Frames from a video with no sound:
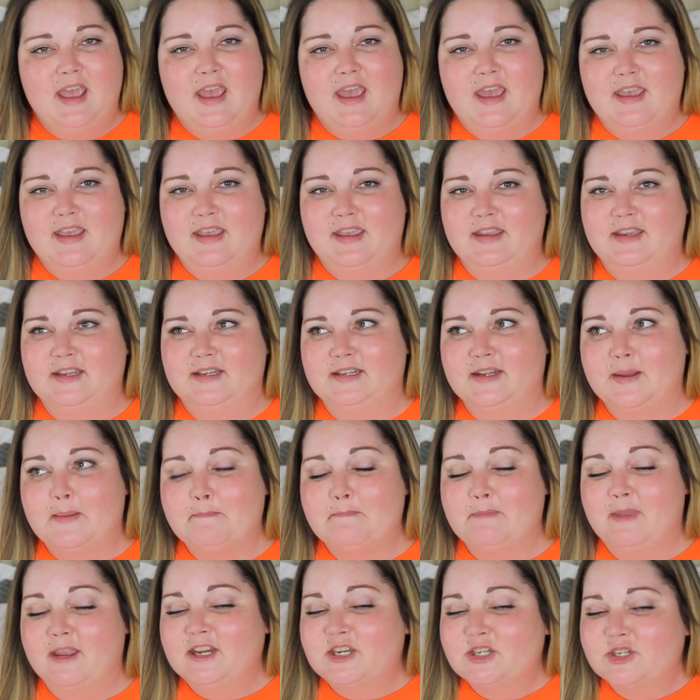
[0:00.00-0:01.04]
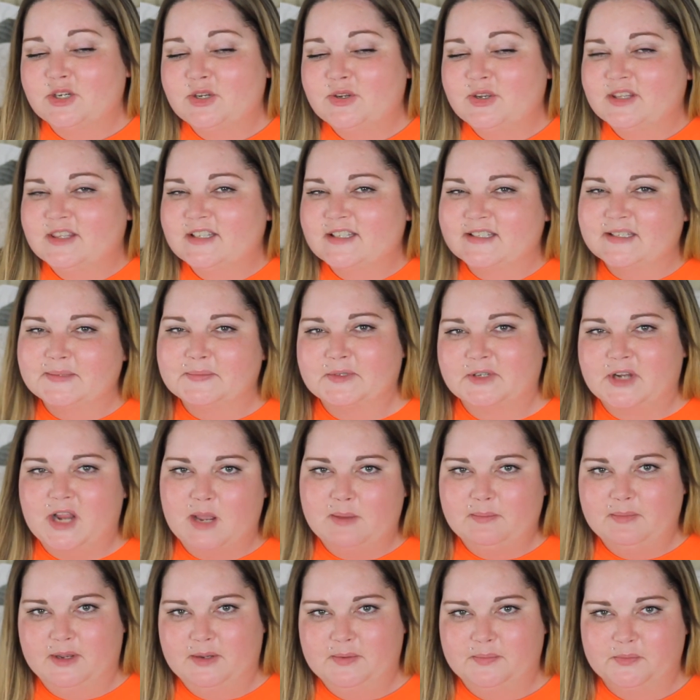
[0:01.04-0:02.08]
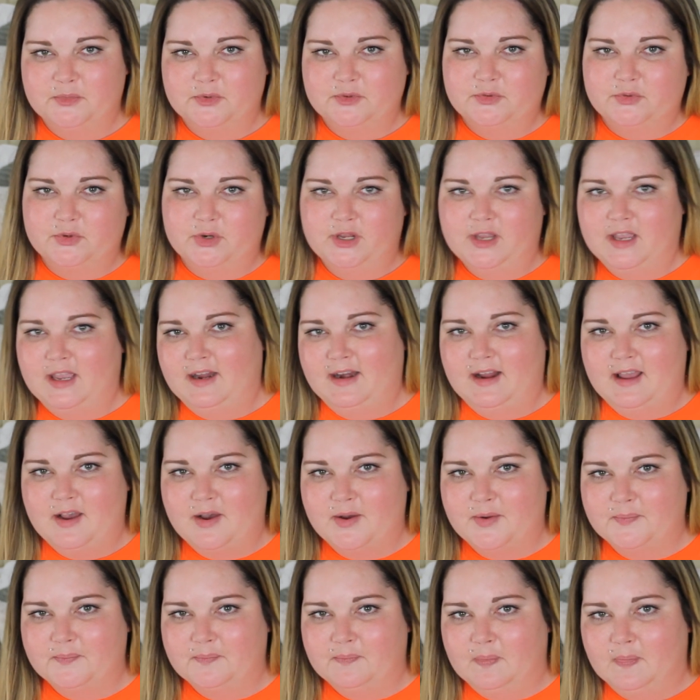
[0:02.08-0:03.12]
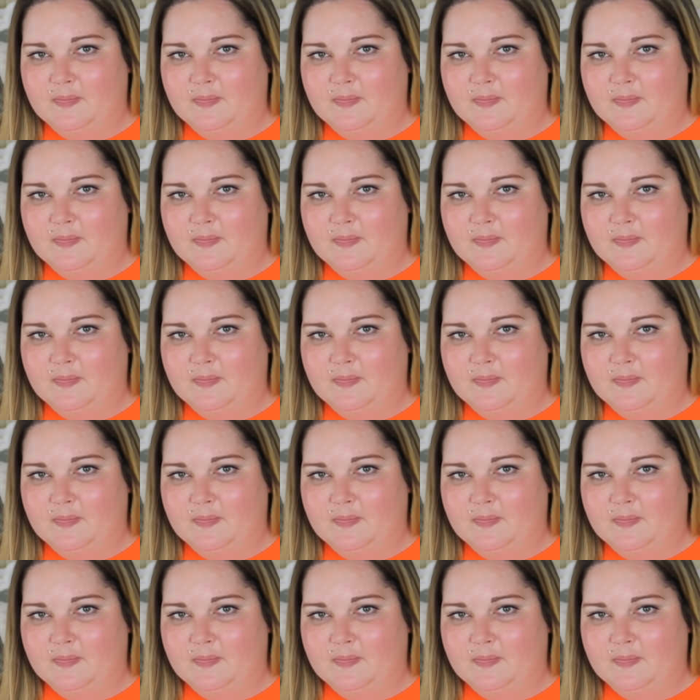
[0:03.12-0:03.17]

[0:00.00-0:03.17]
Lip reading: And make sure you hit the subscribe button before you head out.